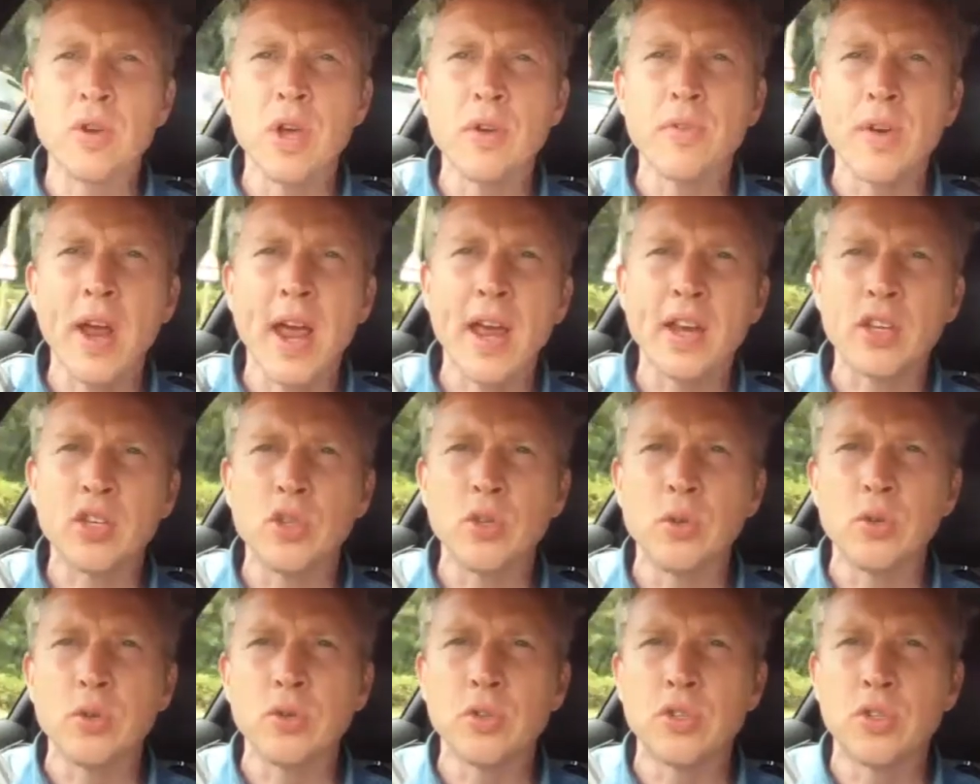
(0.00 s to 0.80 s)
and rear
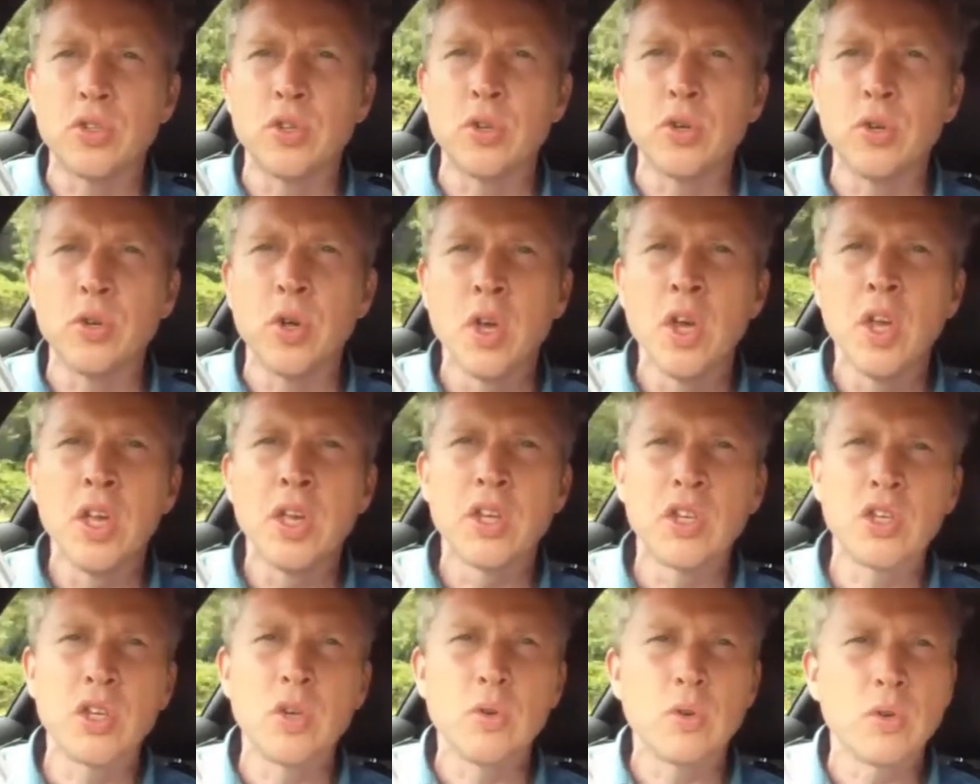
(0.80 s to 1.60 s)
axles to
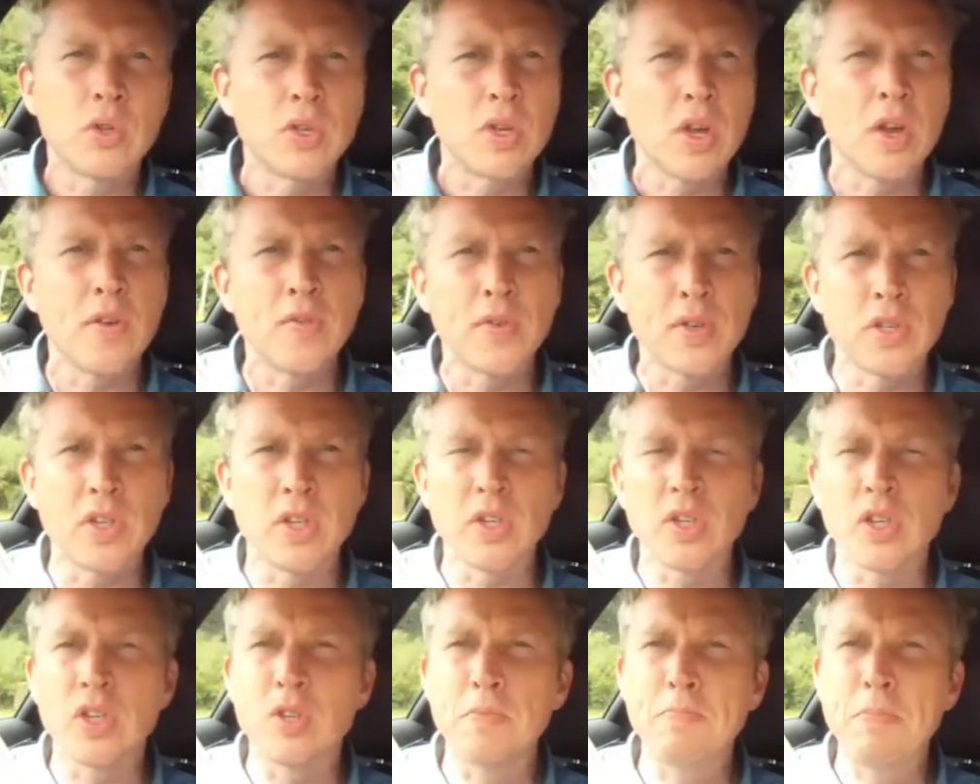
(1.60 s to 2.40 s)
suit
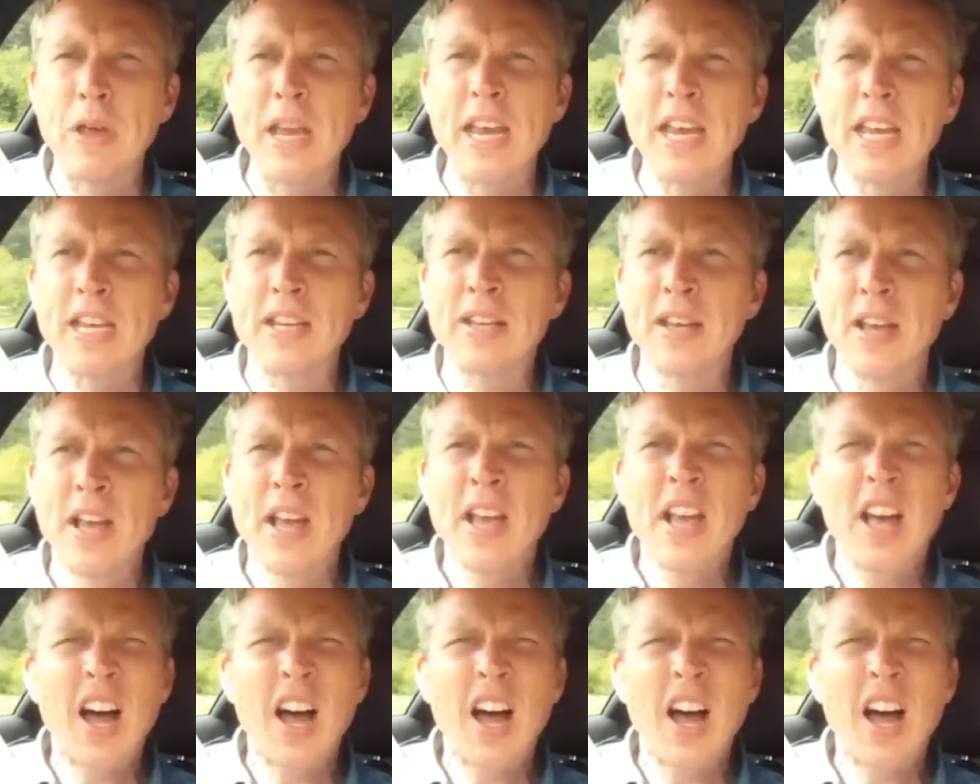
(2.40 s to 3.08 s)
service and speed,